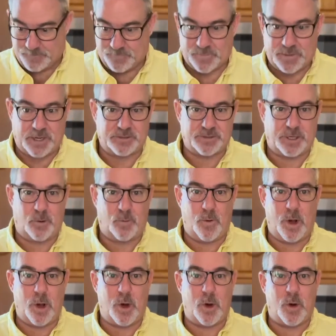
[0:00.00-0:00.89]
I was like,
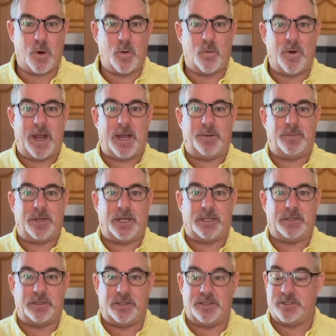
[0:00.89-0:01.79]
whoa, wait a
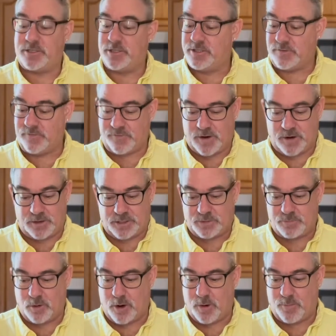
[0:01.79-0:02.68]
minute. And this is a very
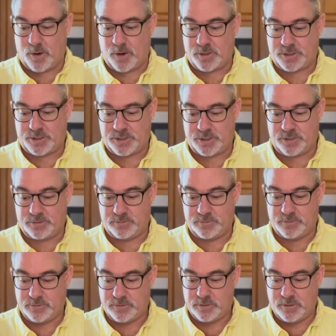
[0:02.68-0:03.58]
smart
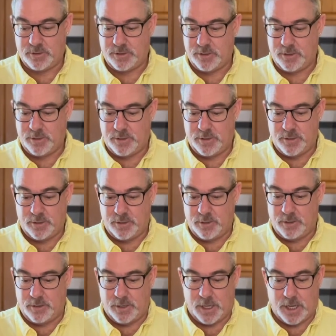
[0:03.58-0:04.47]
person,
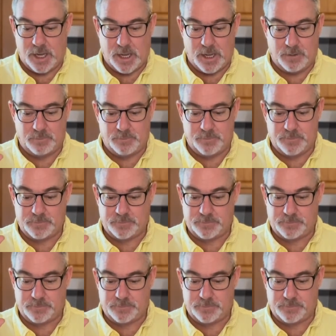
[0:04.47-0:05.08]
and